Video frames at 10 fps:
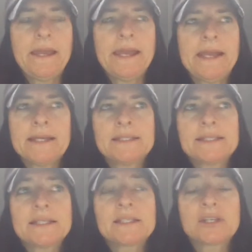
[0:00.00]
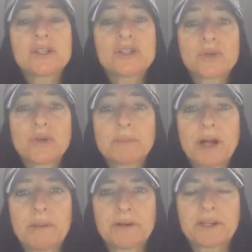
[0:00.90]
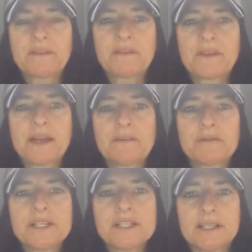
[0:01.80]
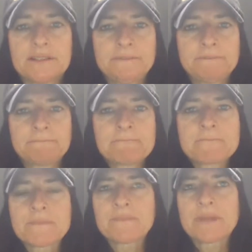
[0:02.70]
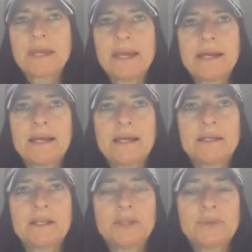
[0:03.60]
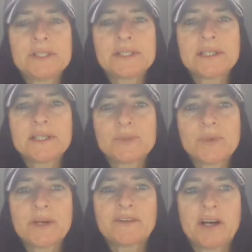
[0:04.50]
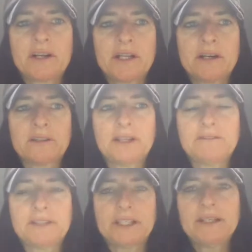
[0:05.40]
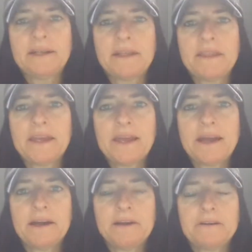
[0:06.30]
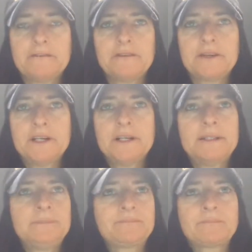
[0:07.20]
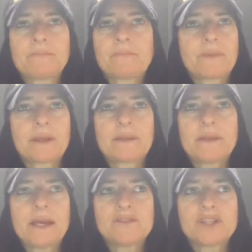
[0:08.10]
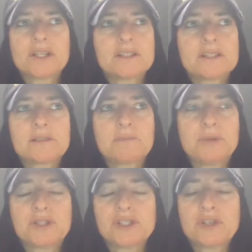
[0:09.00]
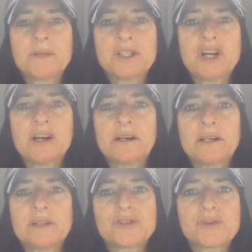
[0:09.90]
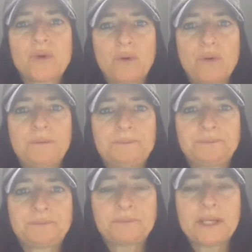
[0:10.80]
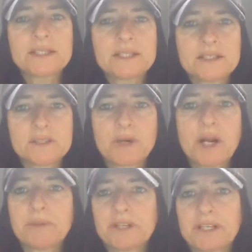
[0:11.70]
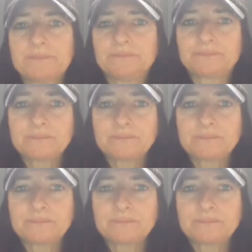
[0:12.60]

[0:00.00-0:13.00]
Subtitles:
And it is a historic property that they have redone. And Lewis and his wife, Connie, are lovely. And they have just put so much heart and soul into this property